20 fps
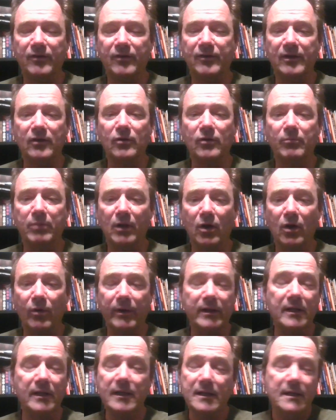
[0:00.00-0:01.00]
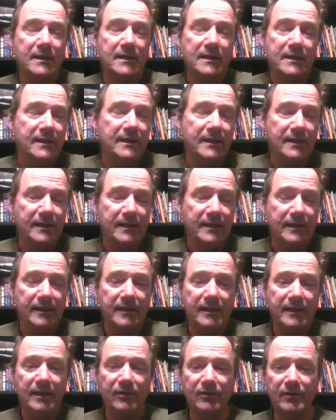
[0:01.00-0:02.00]
a single blow in.
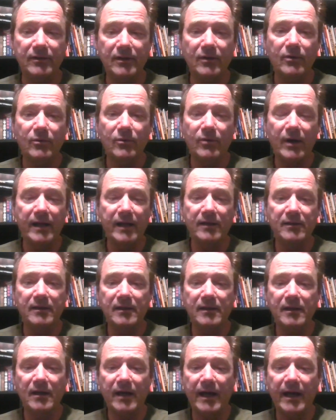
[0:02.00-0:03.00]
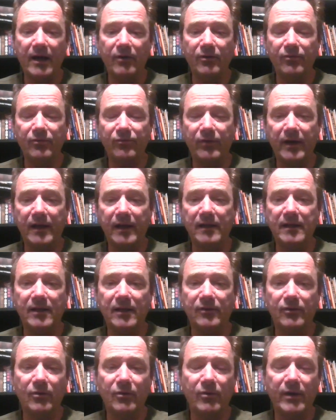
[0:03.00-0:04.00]
He has no idea how to fight.
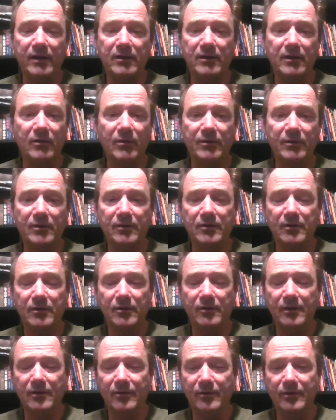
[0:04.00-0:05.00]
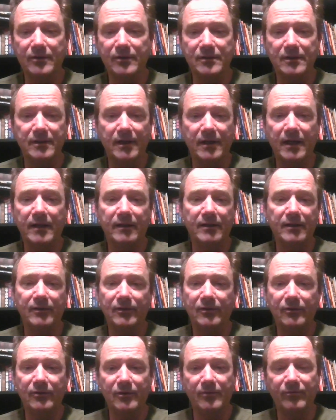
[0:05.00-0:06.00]
He has no idea what to do. You should not
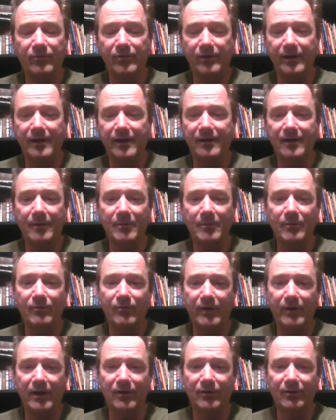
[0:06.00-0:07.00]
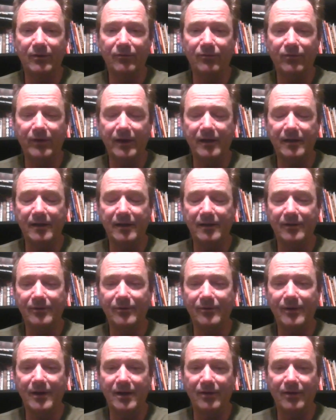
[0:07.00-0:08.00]
listen to him for any type of advice on fighting,
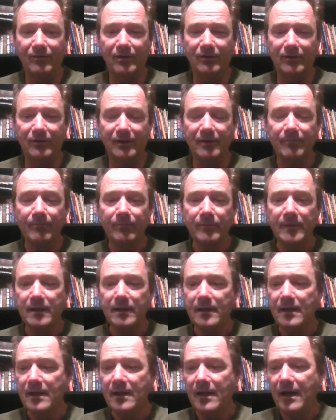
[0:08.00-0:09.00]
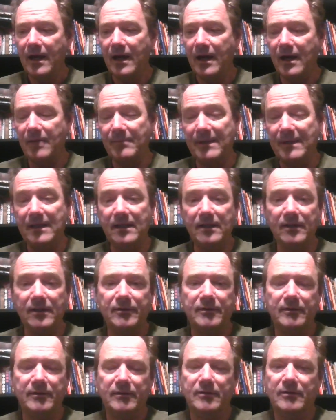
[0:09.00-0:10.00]
obviously.
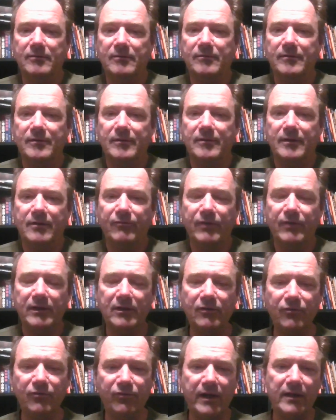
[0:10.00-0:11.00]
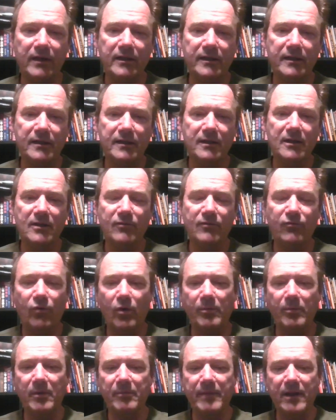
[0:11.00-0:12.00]
He's, a convicted felon,
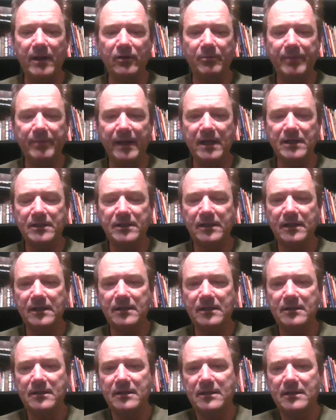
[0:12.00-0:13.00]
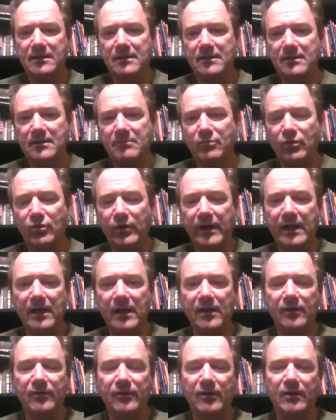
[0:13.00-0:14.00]
former mental patient,
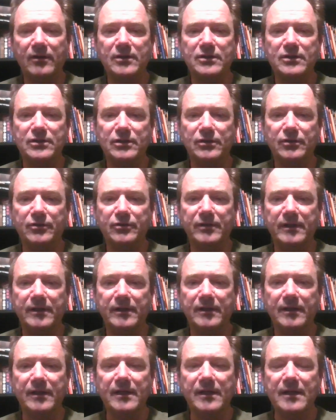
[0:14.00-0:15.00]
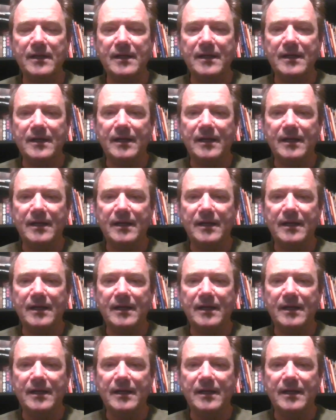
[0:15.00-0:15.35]
preys on children,